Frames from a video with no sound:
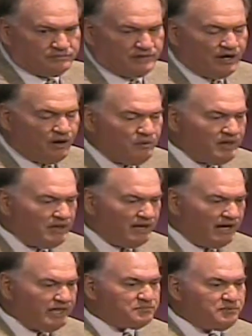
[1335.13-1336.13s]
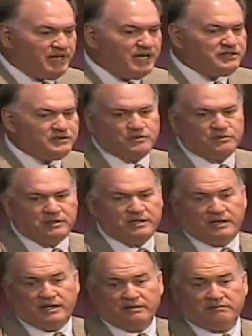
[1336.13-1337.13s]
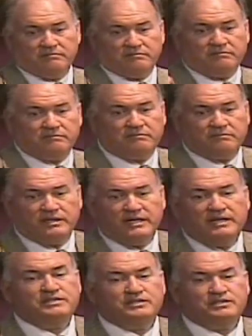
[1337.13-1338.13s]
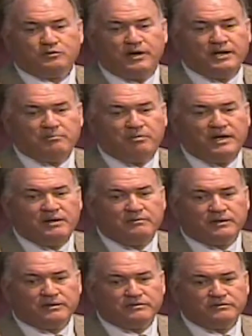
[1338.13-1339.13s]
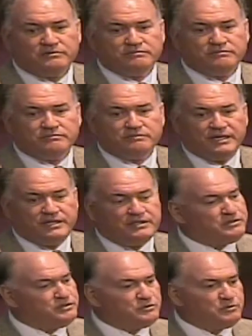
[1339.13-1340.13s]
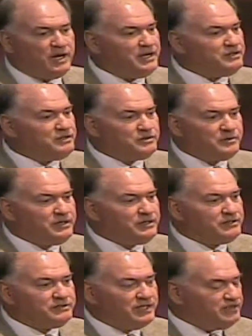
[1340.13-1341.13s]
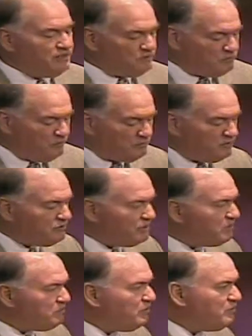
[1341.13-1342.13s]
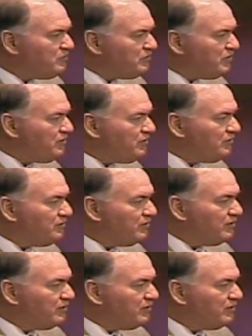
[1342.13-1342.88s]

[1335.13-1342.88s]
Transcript: The only explanation would be like, He's just trying to play with us. He's just trying to trick us. He just wants to see what we'll do.